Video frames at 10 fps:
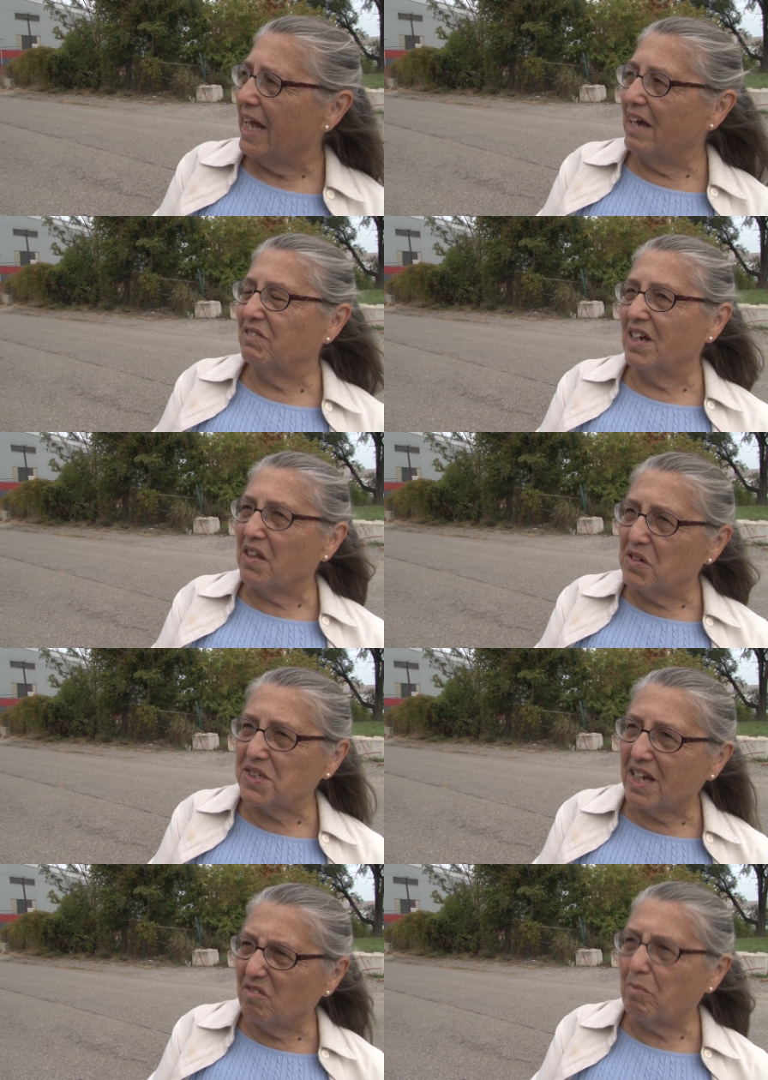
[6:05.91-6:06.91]
have another
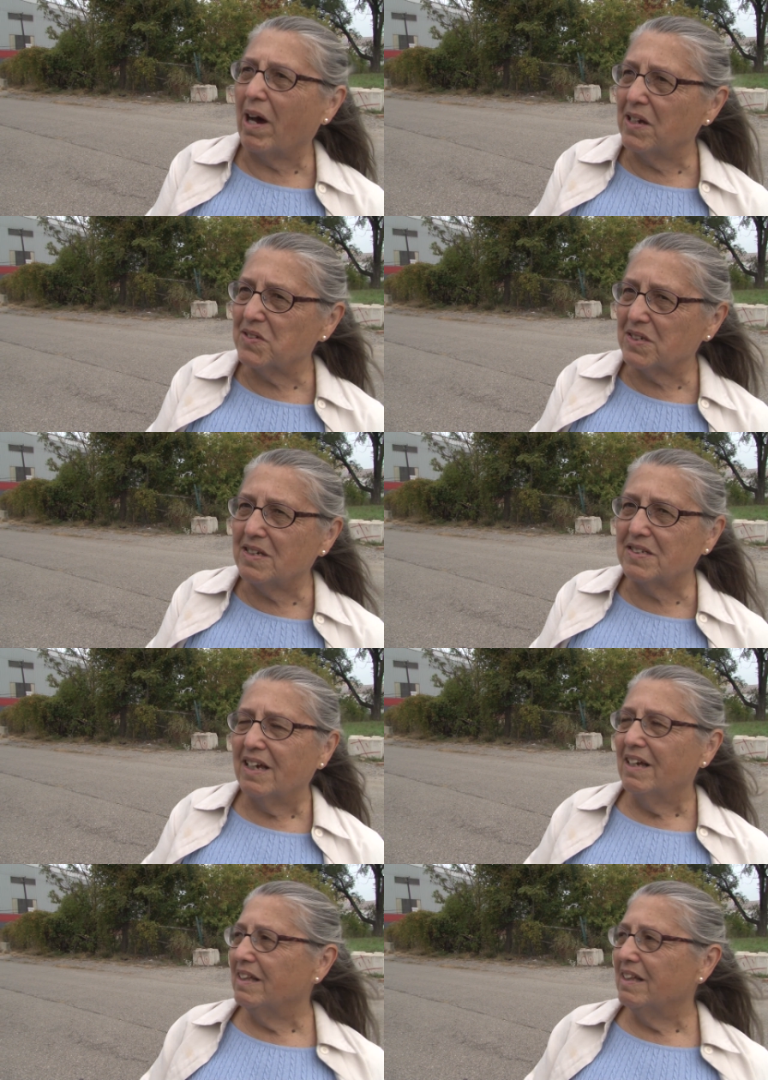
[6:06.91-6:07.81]
set of biases,